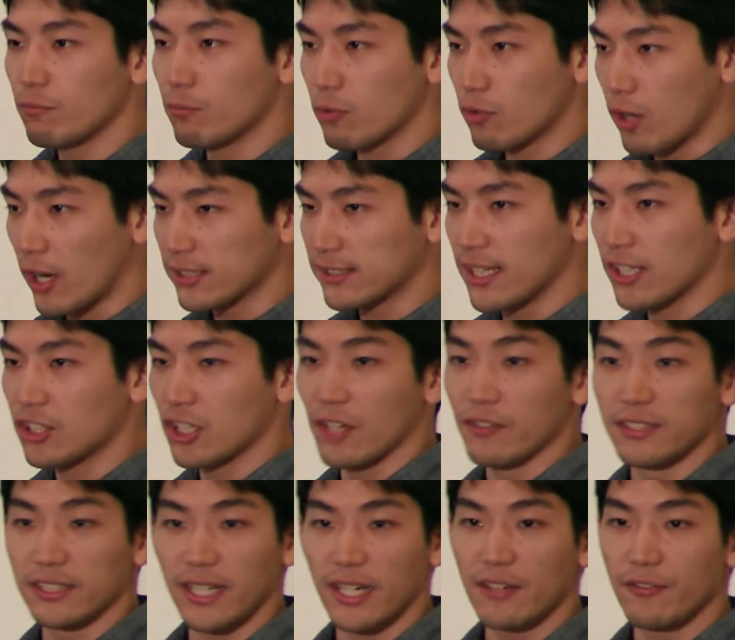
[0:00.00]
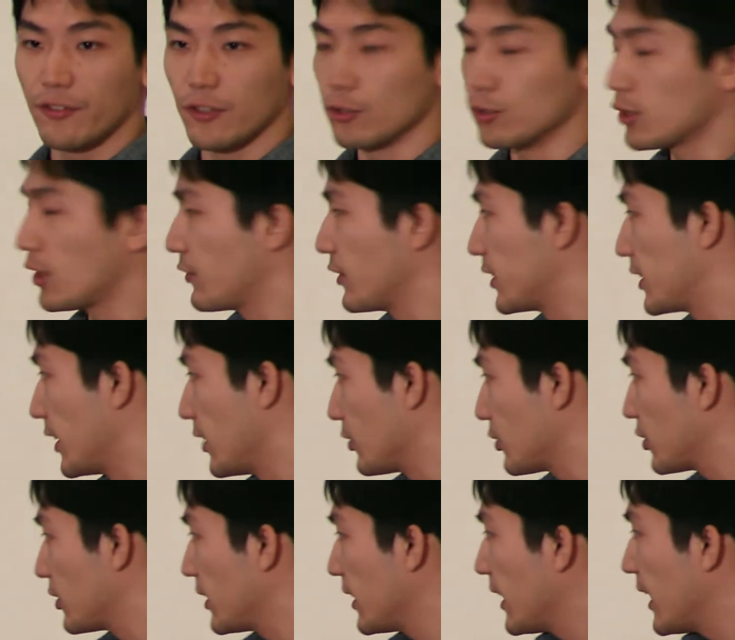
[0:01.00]
cross-section of side views of the
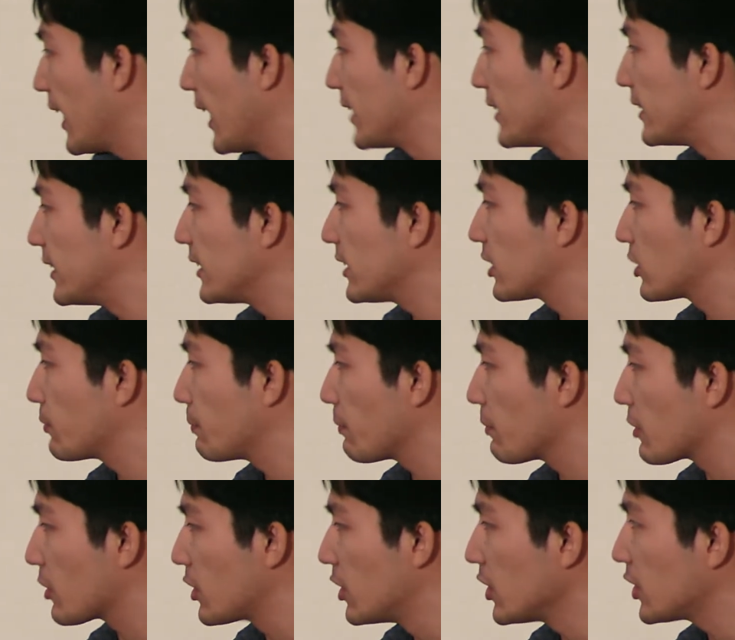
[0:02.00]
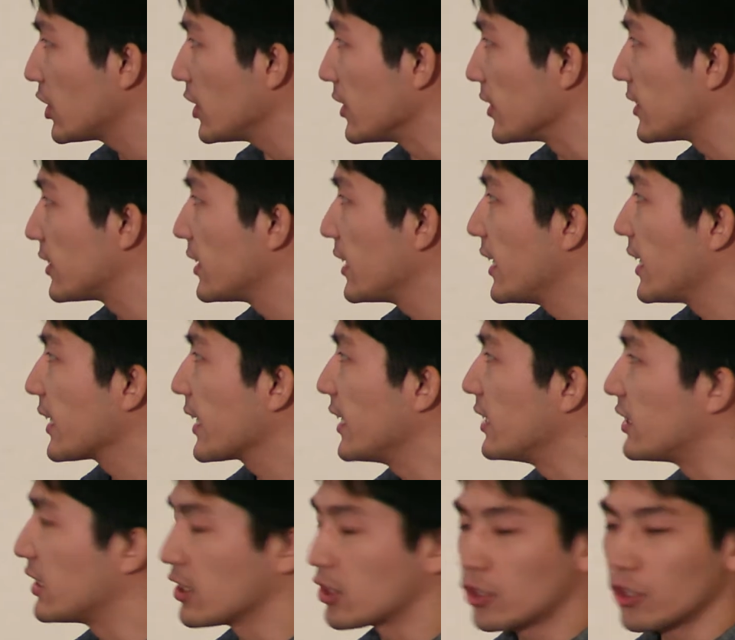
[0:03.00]
cells. And these cushions
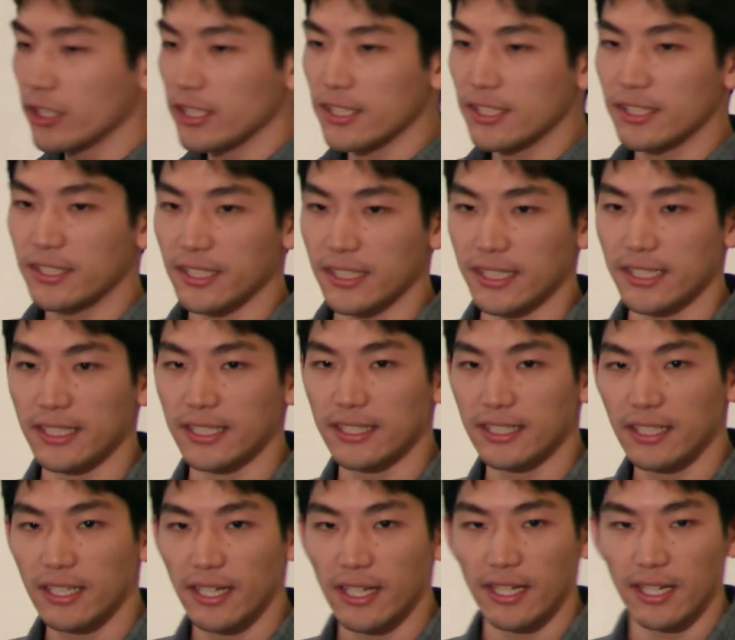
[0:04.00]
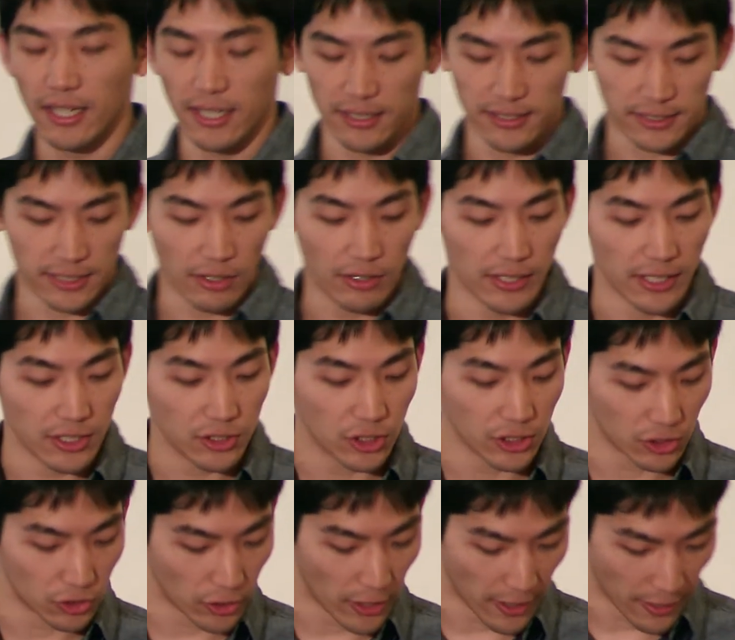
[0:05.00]
can decrease the cell
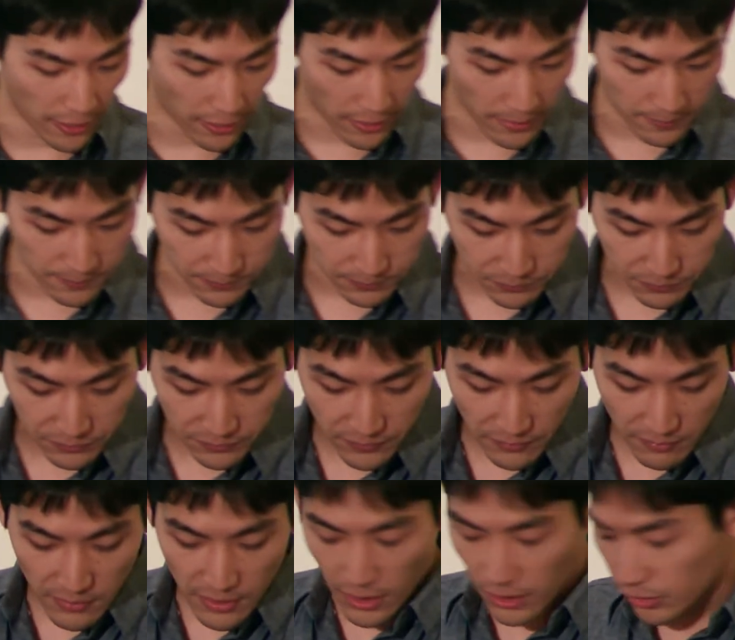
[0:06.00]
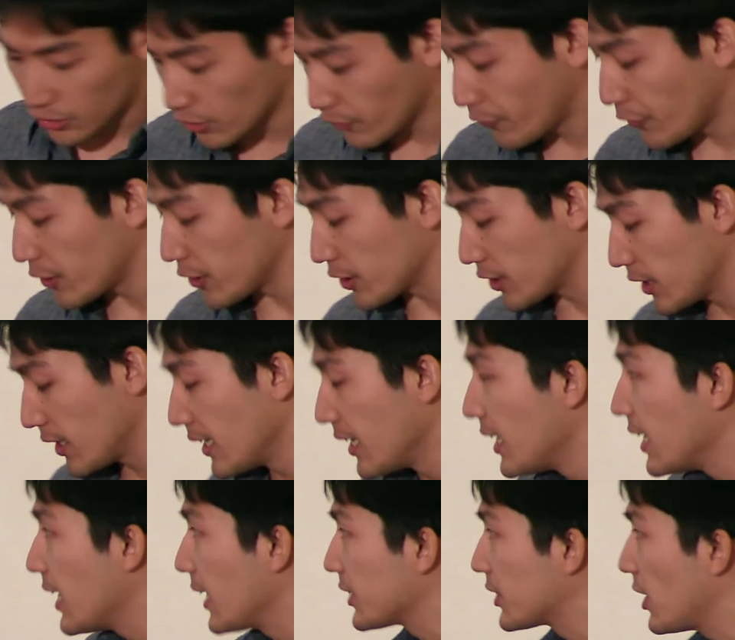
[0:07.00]
adhesion strength. So first,
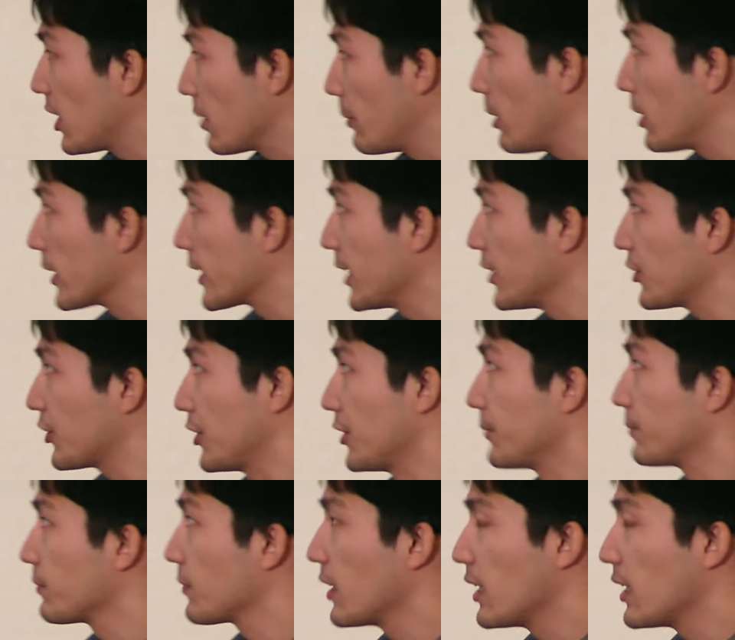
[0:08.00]
let's talk about cancer.